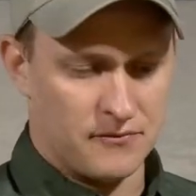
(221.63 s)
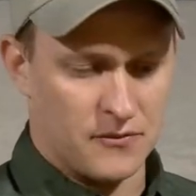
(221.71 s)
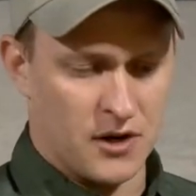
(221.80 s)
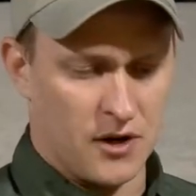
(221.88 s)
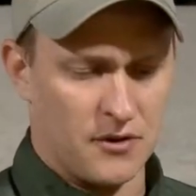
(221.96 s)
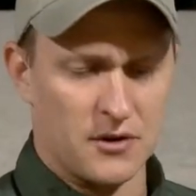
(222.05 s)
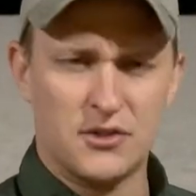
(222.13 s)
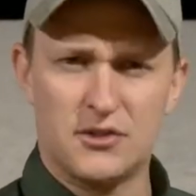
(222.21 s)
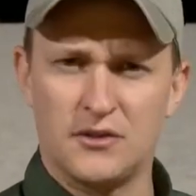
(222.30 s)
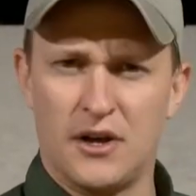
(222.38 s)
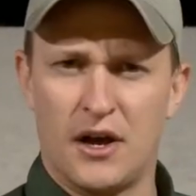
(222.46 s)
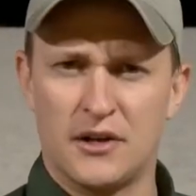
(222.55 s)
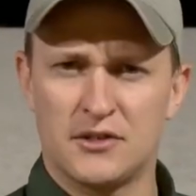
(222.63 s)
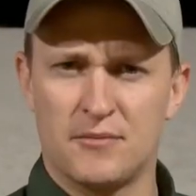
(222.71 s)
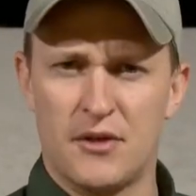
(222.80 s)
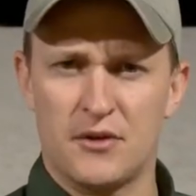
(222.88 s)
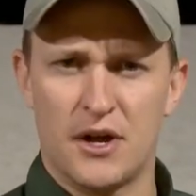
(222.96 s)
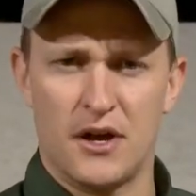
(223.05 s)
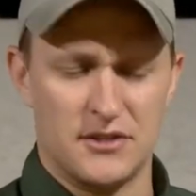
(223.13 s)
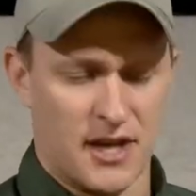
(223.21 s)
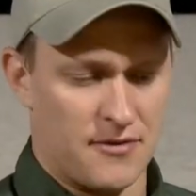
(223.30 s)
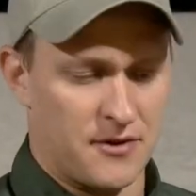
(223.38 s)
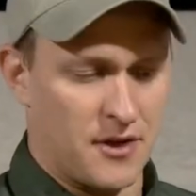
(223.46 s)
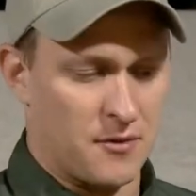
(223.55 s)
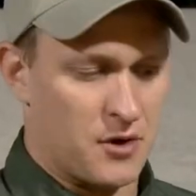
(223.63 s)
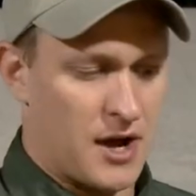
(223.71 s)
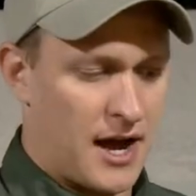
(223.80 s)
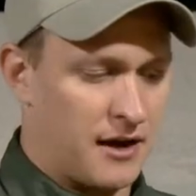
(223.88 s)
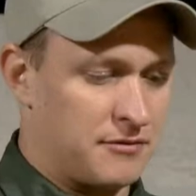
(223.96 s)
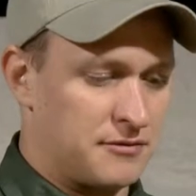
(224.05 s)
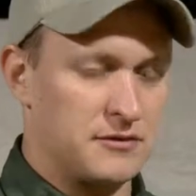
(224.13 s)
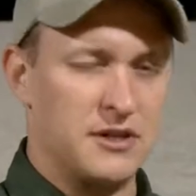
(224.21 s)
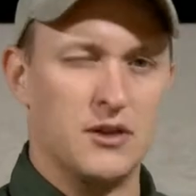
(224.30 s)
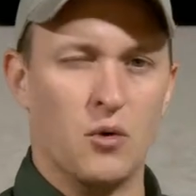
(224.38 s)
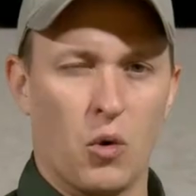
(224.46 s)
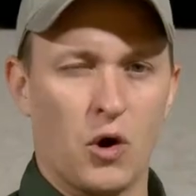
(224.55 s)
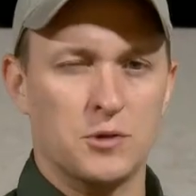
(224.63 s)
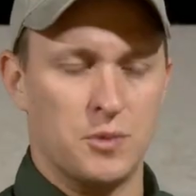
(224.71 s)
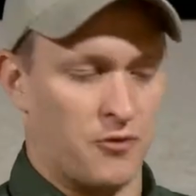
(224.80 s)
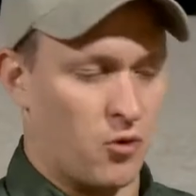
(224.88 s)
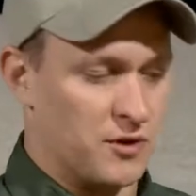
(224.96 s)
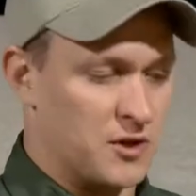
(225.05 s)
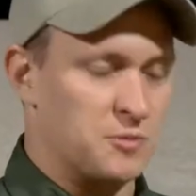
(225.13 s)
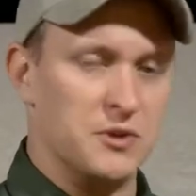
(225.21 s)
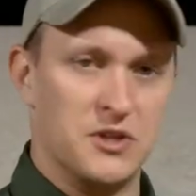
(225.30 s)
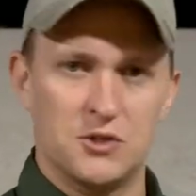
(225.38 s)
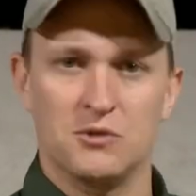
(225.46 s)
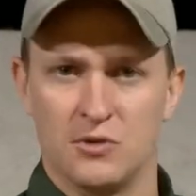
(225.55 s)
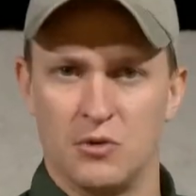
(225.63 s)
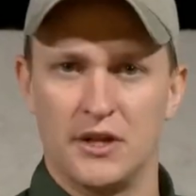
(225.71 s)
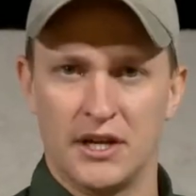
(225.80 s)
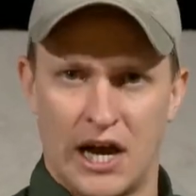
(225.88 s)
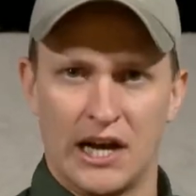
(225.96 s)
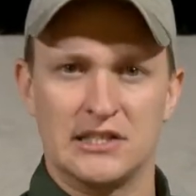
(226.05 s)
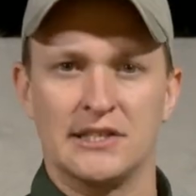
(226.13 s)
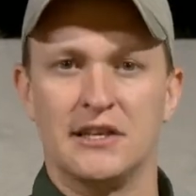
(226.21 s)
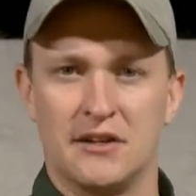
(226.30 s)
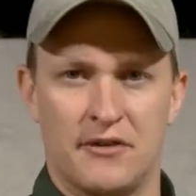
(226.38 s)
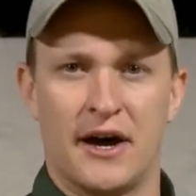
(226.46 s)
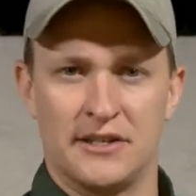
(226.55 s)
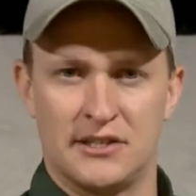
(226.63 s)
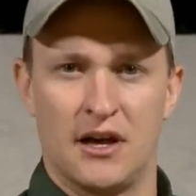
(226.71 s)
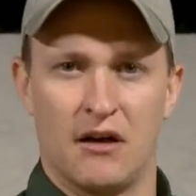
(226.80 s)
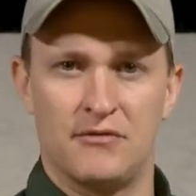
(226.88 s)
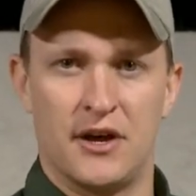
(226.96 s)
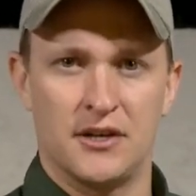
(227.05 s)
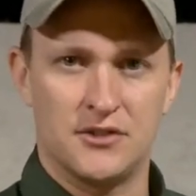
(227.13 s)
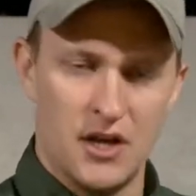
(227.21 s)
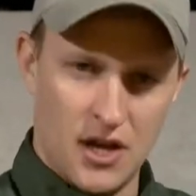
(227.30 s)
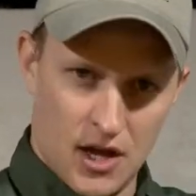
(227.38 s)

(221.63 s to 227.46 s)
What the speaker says: There's some other guns out there that were kind of in the works before this, but this was the one that kind of solidified itself as